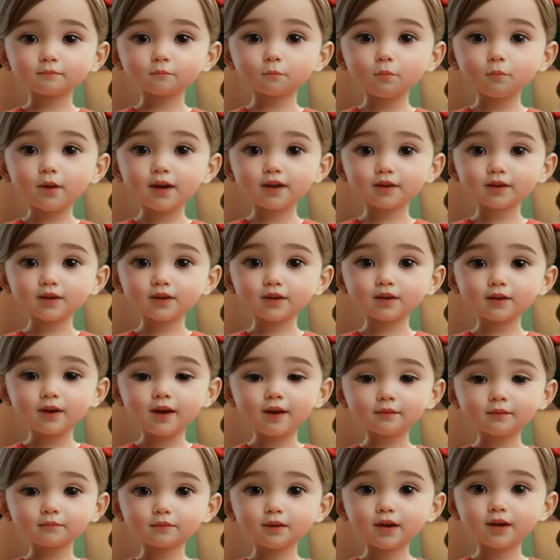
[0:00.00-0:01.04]
Writing an
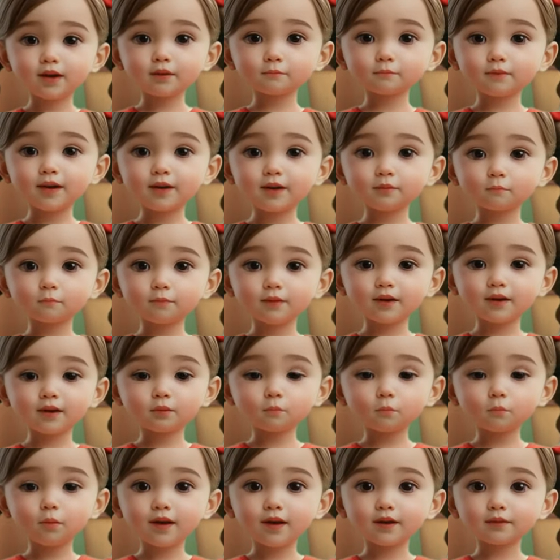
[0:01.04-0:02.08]
essay about Big
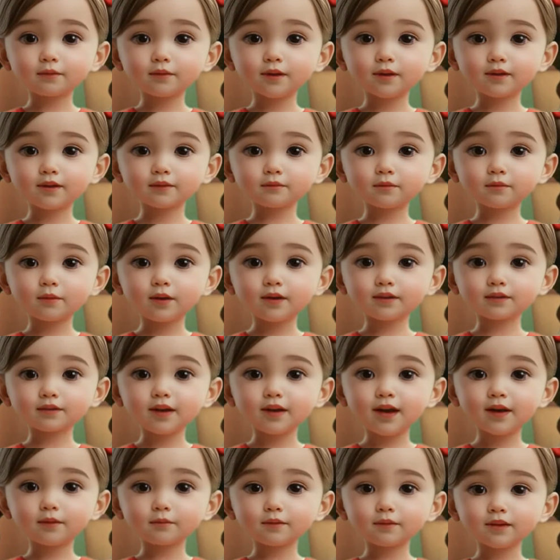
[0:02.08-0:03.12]
Grandma is like
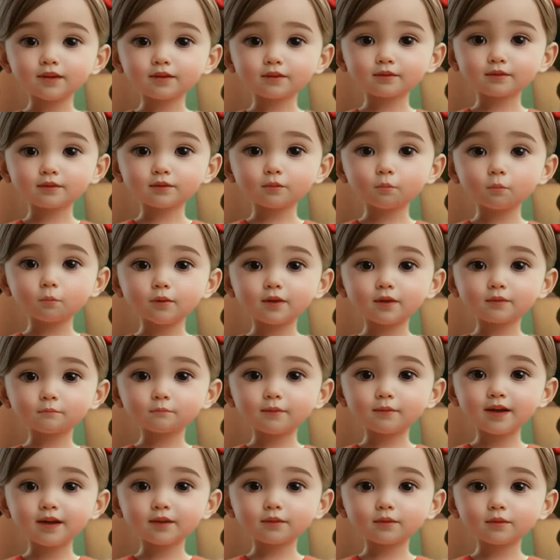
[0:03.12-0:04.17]
telling a story
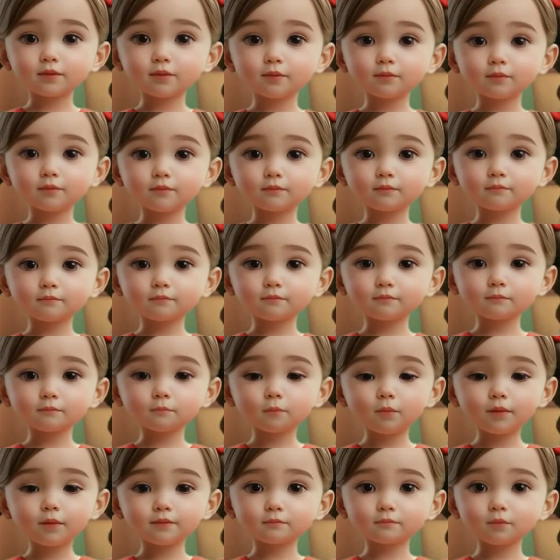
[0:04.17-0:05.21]
about her.
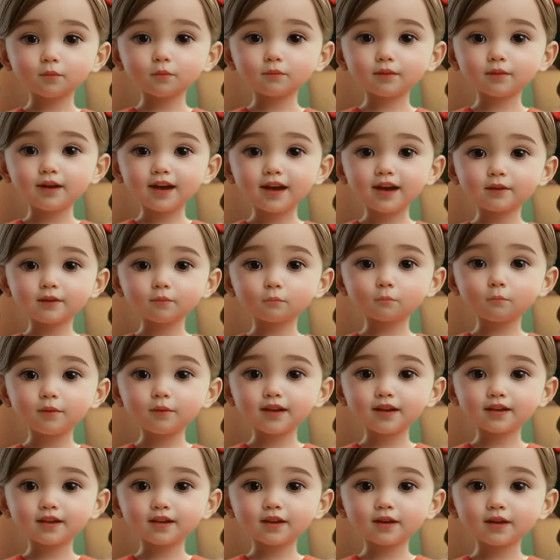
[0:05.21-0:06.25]
Let's learn how to
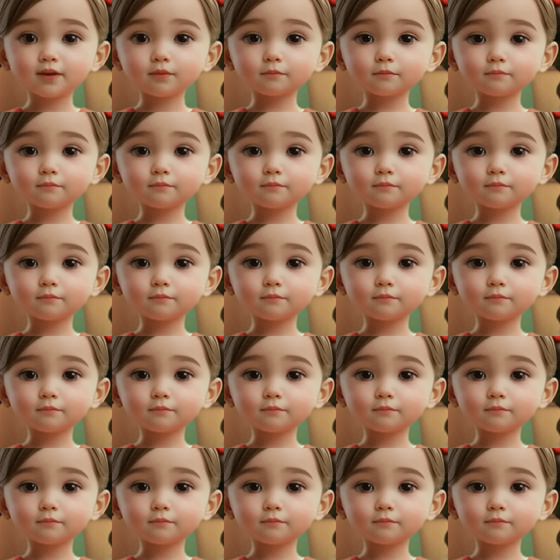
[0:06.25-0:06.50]
write it.